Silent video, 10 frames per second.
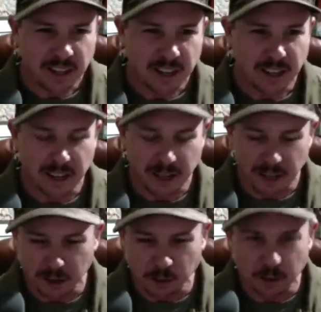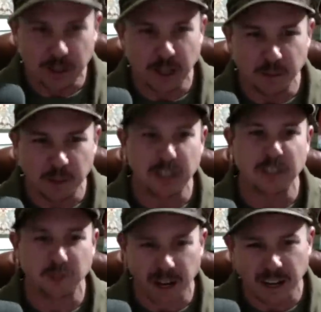And you were telling me this
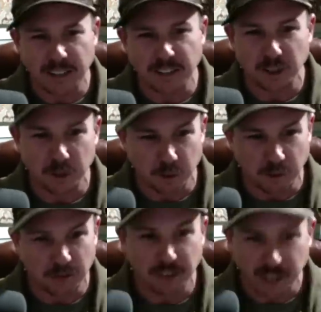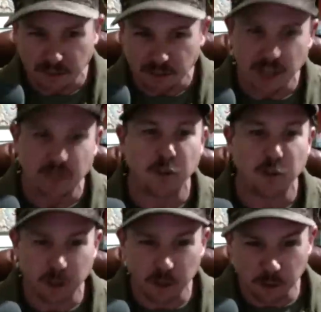variety is a little more forgiving if you
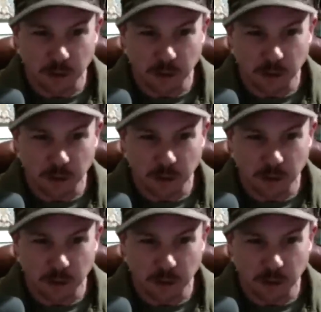do